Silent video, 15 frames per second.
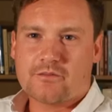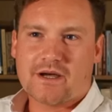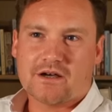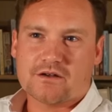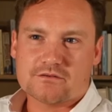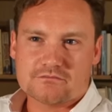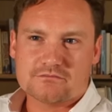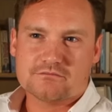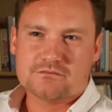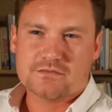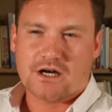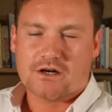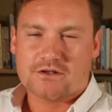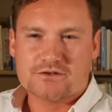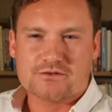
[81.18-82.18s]
about
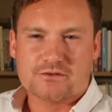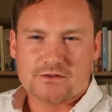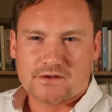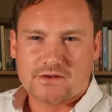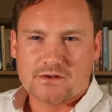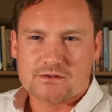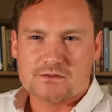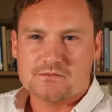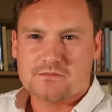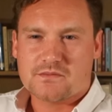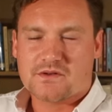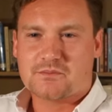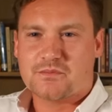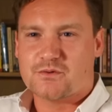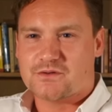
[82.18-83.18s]
100 or so
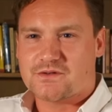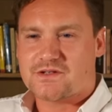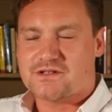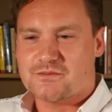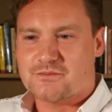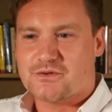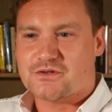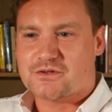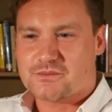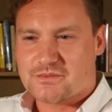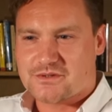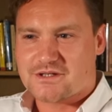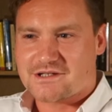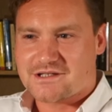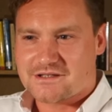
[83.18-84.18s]
sports in the book,
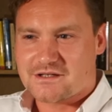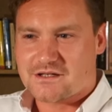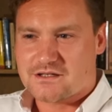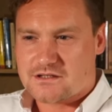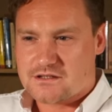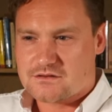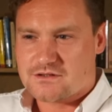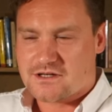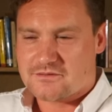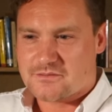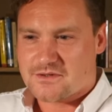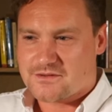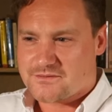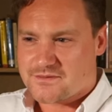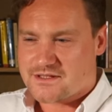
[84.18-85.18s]
but I do have
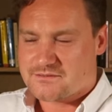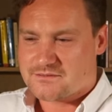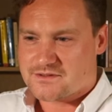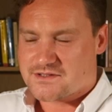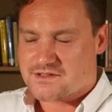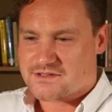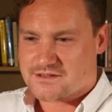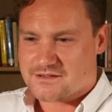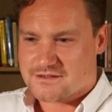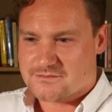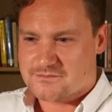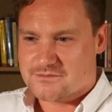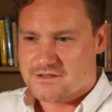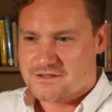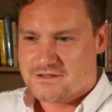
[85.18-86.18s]
my favourites.
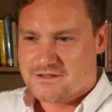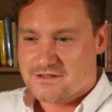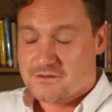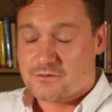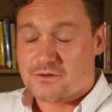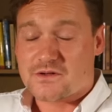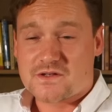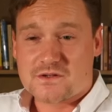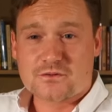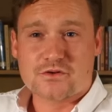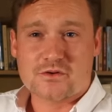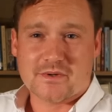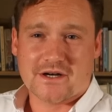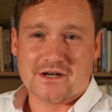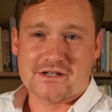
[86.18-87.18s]
Well, the
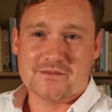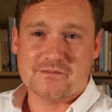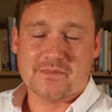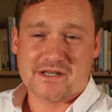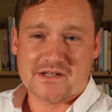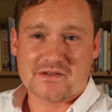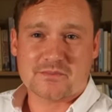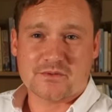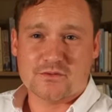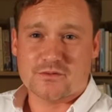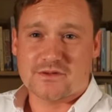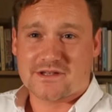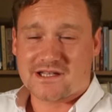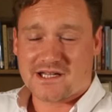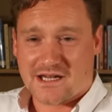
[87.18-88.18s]
story behind baseball
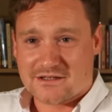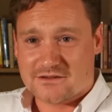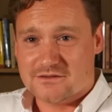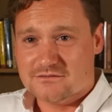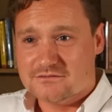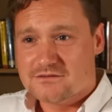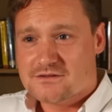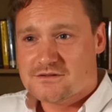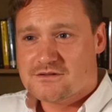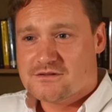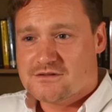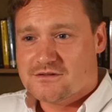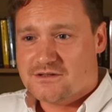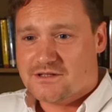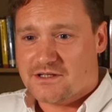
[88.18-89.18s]
with cannon
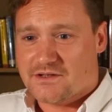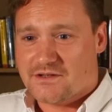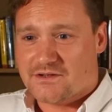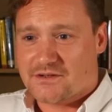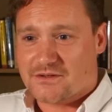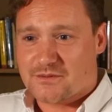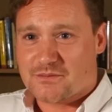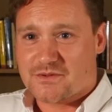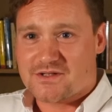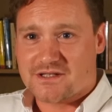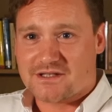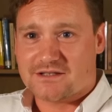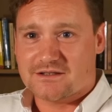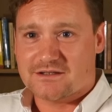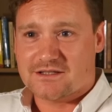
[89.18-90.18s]
is
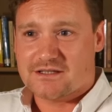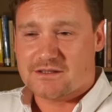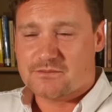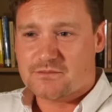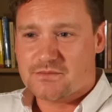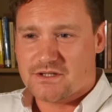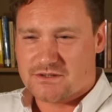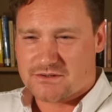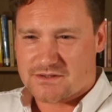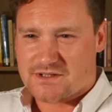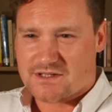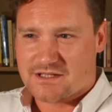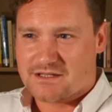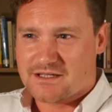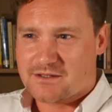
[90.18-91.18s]
particularly
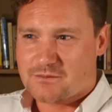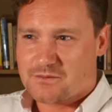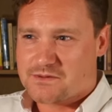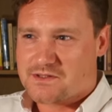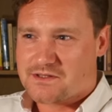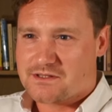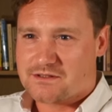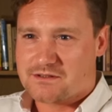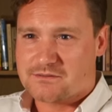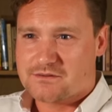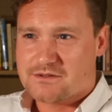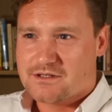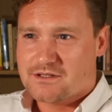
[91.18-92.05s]
interesting. That was the